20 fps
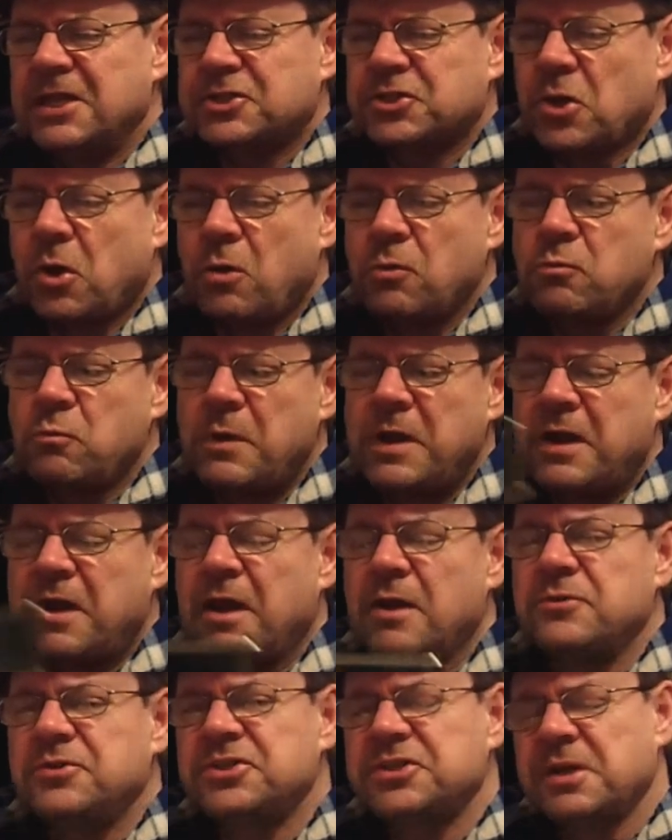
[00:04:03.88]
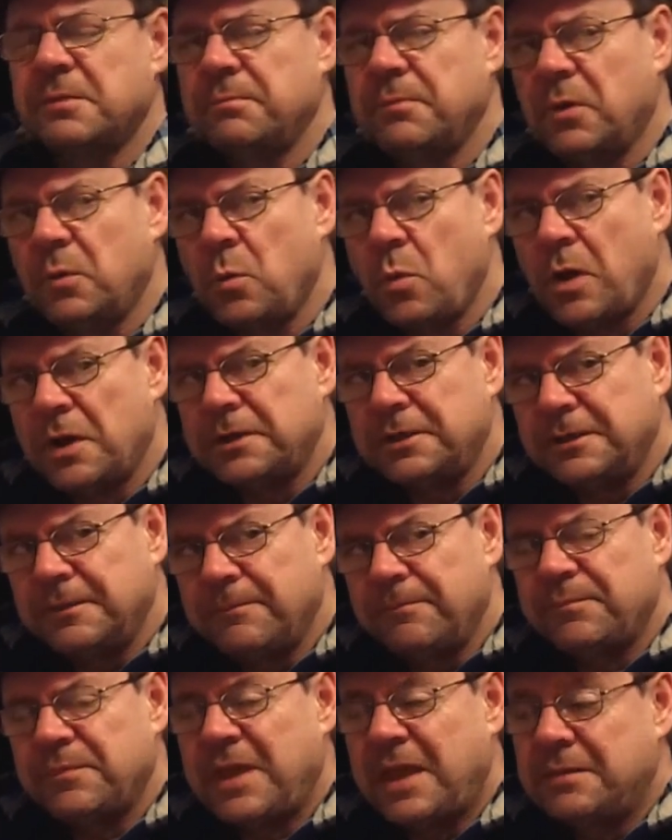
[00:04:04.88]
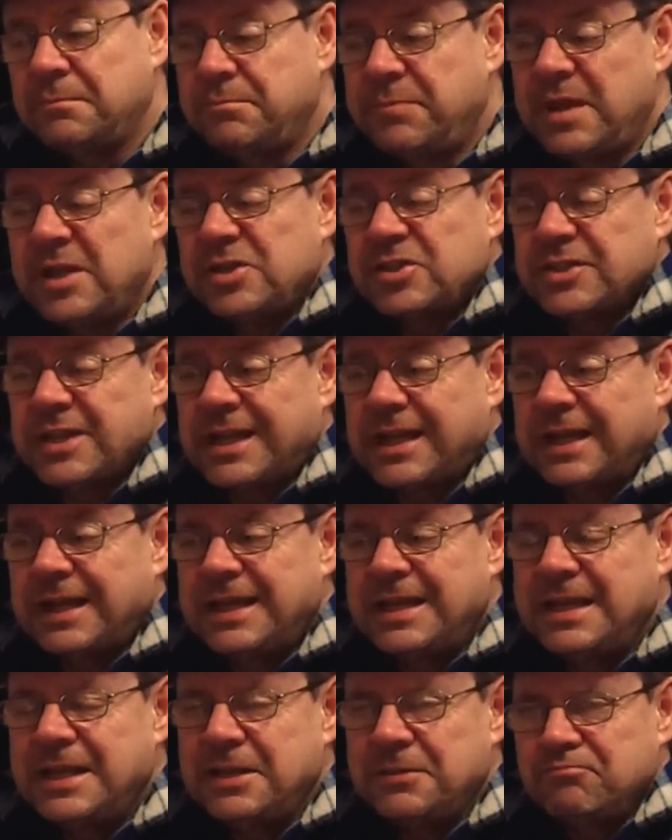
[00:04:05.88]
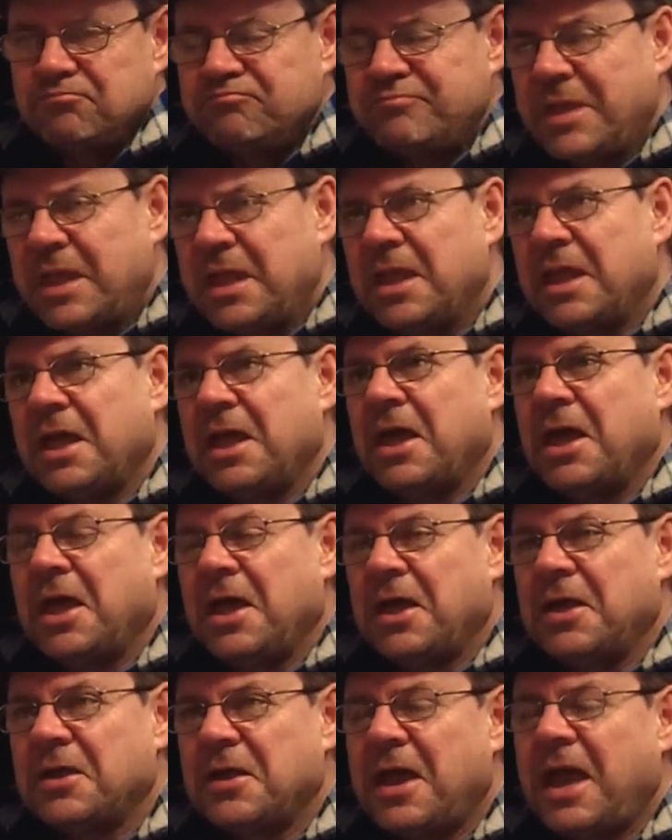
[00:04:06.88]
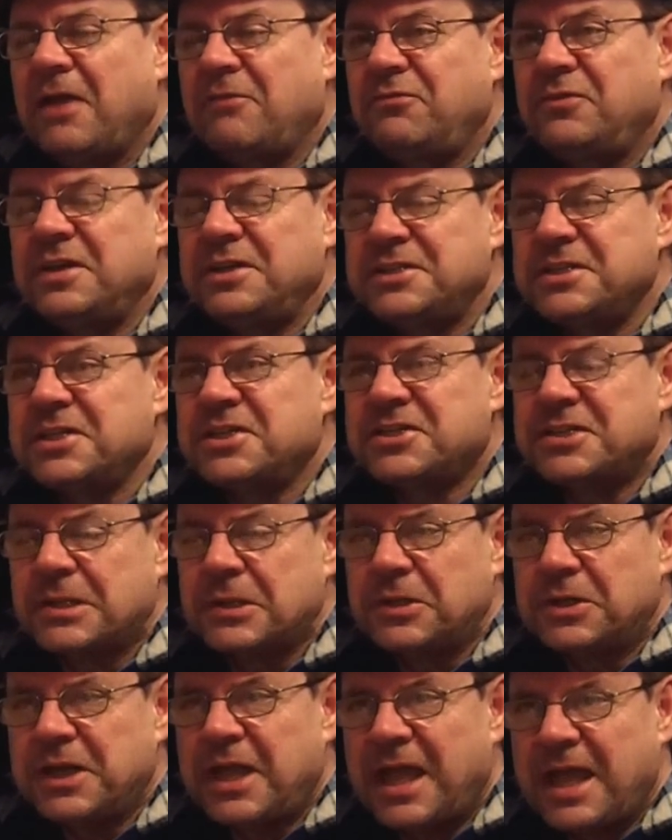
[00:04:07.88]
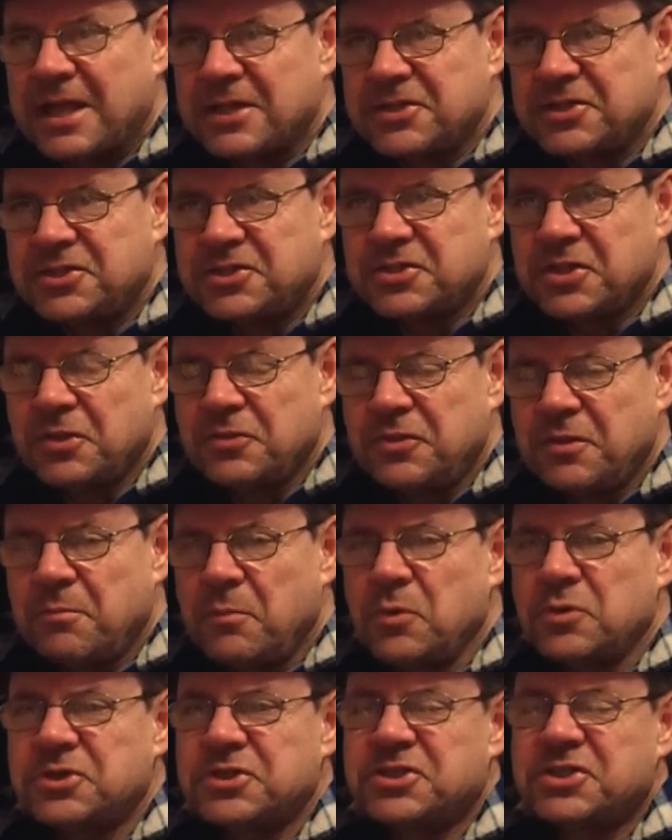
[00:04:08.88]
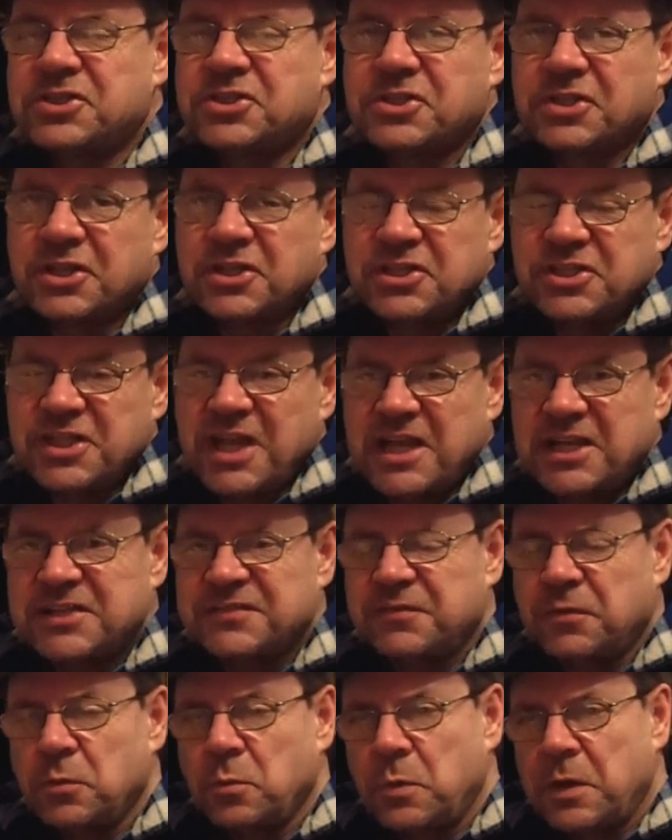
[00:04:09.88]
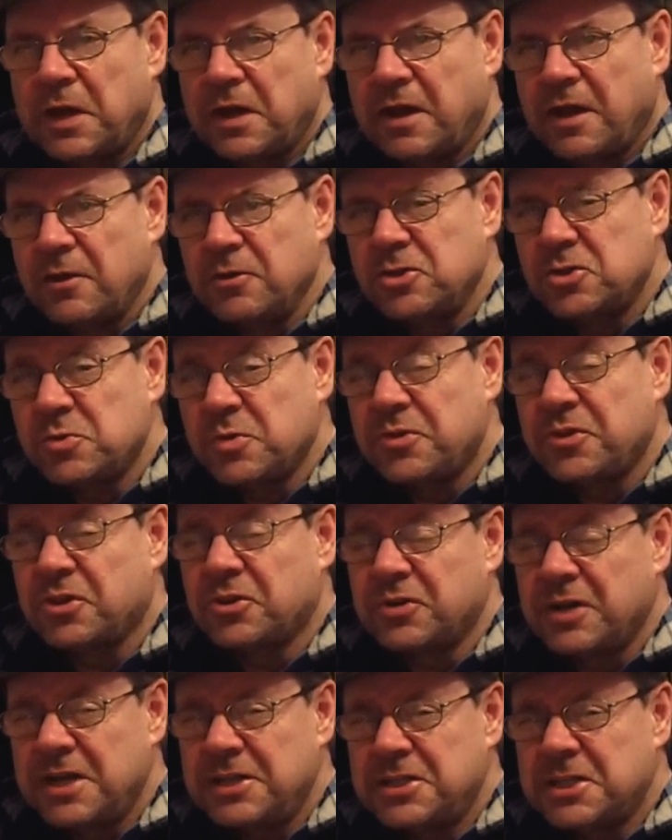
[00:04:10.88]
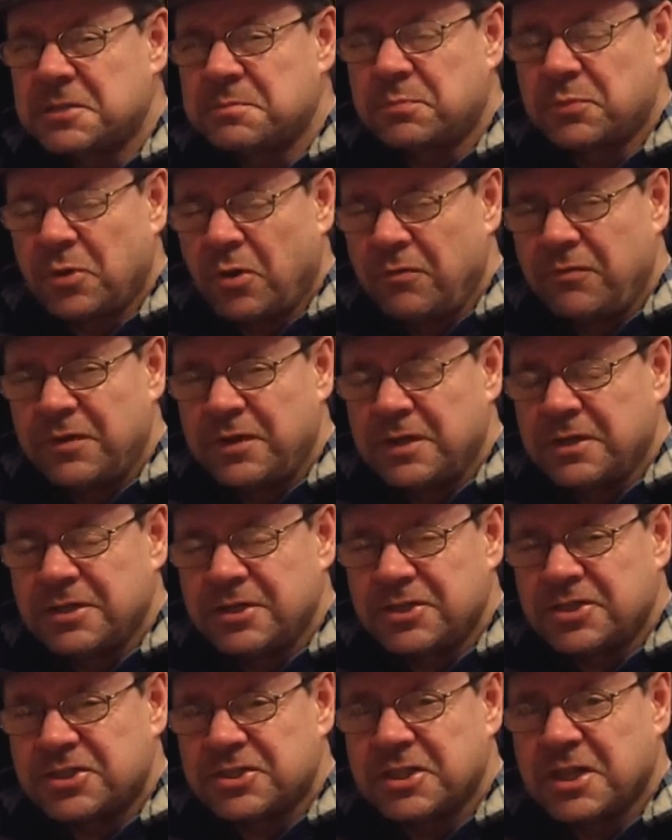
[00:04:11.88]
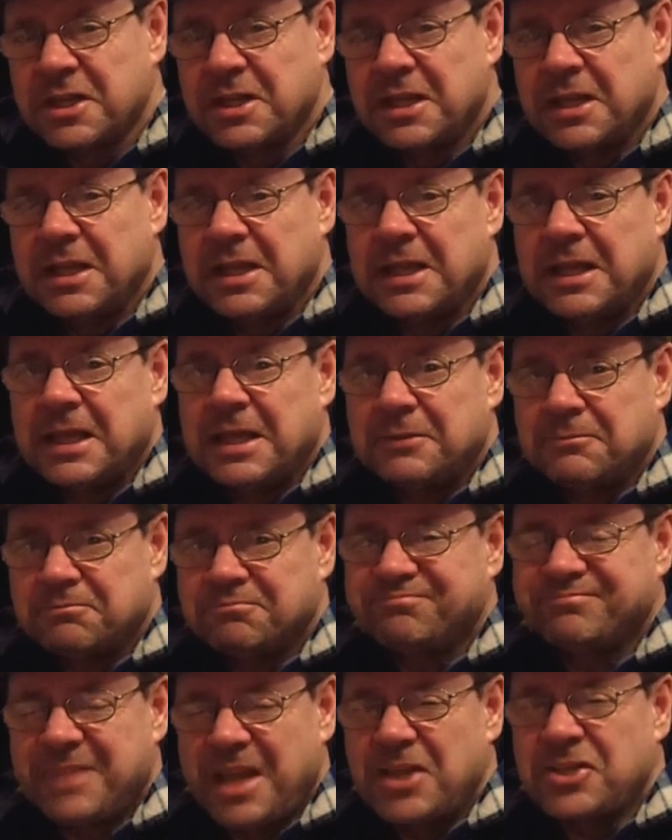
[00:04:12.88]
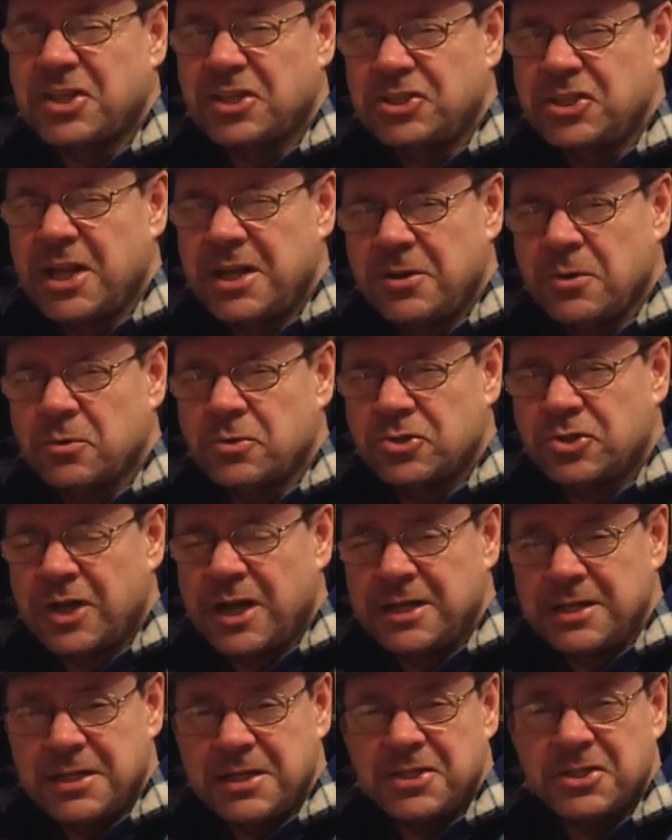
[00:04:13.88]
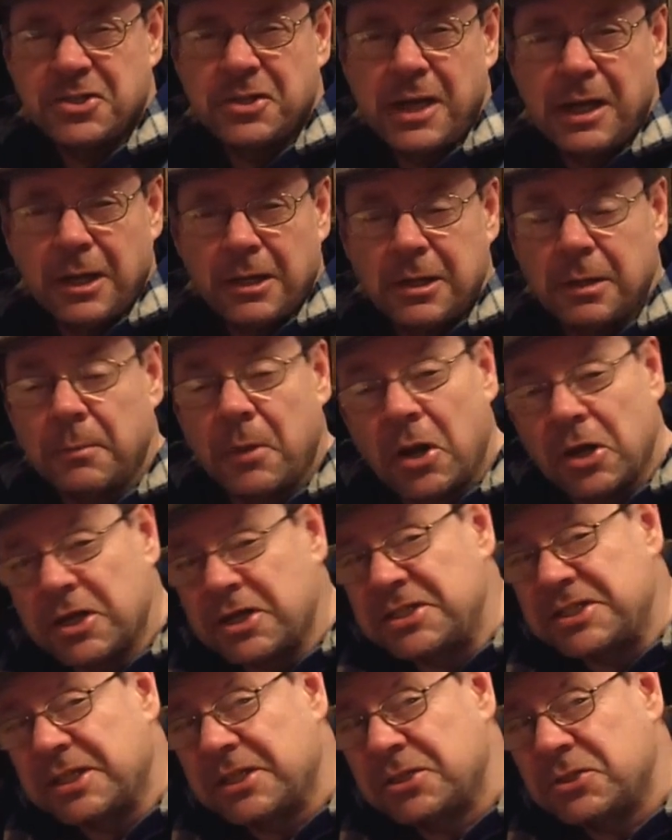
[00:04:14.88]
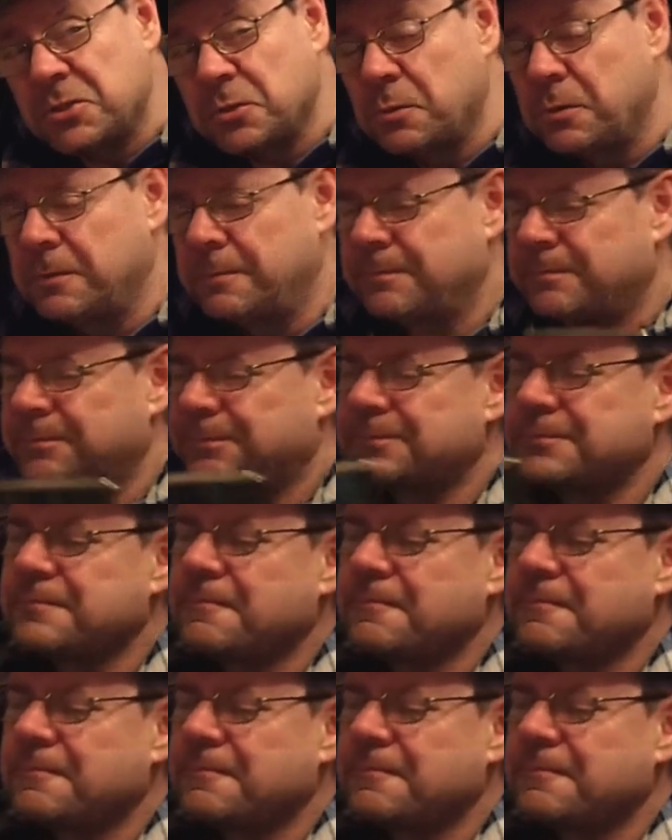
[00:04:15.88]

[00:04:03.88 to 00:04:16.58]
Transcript: It's called Warehouse Number One, and basically, every distillery has the most successful warehouse with the greatest provenance. It's a general trend, it's a great little marketing tool.